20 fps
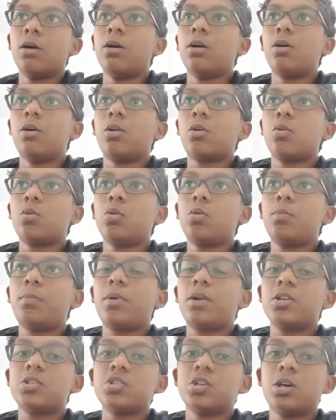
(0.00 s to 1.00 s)
Root
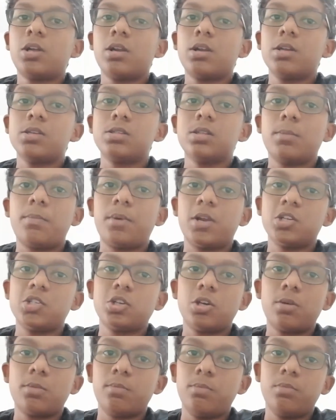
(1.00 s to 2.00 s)
pressure is the
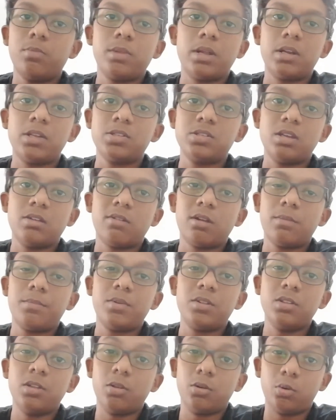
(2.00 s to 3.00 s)
pressure that is developed
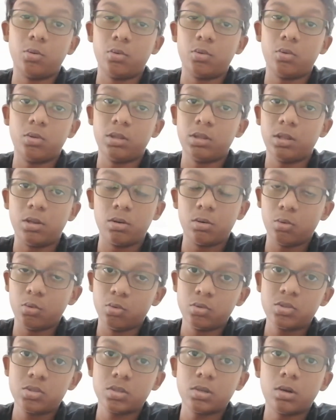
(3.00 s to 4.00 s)
in the
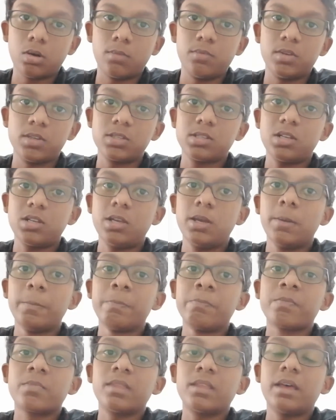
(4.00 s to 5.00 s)
roots, obviously,
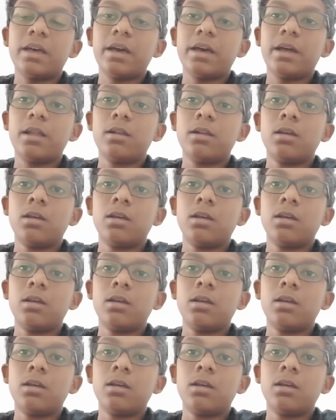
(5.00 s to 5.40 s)
and